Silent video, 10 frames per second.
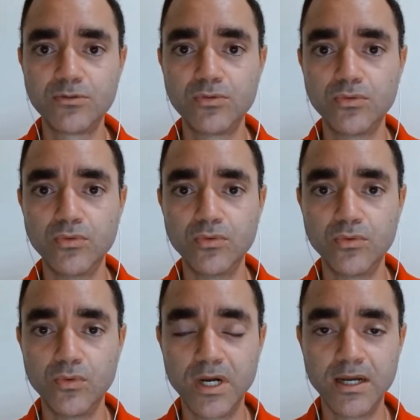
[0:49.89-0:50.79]
to
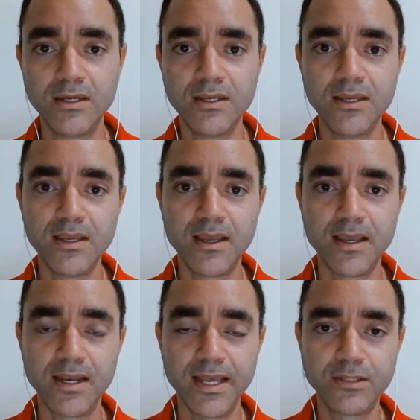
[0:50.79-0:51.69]
run
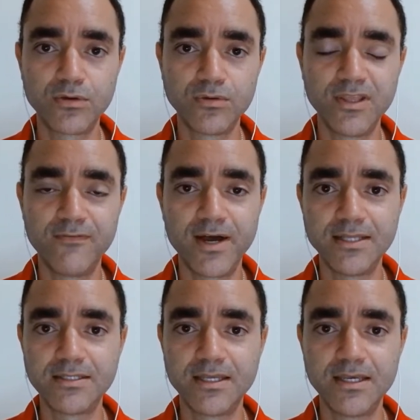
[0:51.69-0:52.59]
electrical
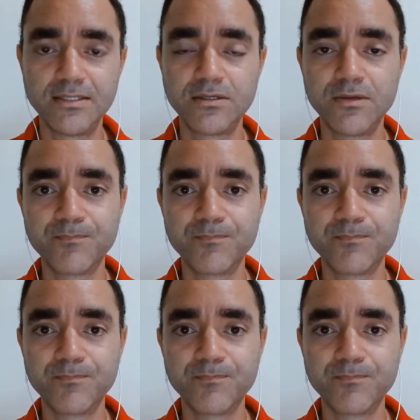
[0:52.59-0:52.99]
devices,